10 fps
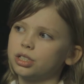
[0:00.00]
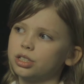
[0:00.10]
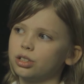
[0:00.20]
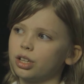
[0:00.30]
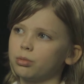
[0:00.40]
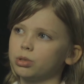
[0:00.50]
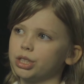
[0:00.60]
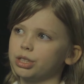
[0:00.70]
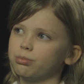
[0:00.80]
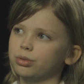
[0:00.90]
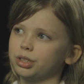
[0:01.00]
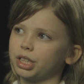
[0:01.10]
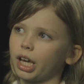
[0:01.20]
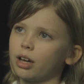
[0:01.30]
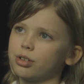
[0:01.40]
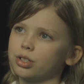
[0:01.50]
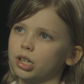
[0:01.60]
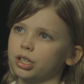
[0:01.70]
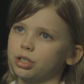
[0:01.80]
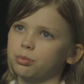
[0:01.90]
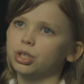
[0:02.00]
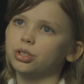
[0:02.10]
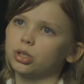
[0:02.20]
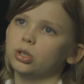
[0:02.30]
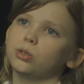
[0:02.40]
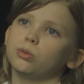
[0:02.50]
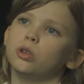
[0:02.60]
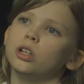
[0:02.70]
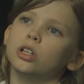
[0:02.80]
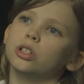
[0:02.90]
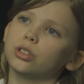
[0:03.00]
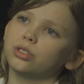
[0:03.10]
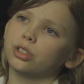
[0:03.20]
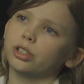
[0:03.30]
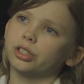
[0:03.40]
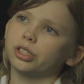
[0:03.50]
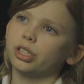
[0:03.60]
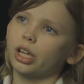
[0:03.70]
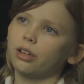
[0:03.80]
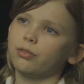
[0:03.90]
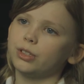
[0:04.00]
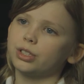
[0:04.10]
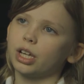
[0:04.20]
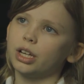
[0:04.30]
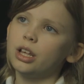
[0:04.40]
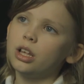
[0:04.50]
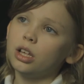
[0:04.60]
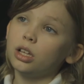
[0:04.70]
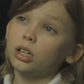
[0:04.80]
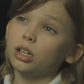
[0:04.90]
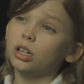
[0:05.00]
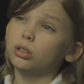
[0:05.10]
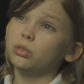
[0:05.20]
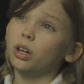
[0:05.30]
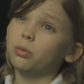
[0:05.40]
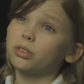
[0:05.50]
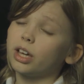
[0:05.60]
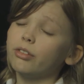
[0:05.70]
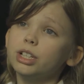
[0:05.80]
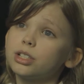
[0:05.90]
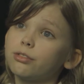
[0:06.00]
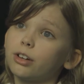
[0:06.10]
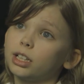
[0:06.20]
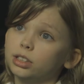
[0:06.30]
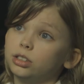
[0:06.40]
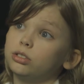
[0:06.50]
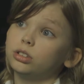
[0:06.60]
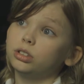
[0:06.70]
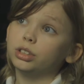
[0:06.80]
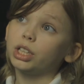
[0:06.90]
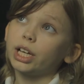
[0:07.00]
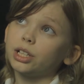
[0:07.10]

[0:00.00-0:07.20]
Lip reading: You then want to put a counter argument to the truth. So say if you said, oh, there is the fact that you could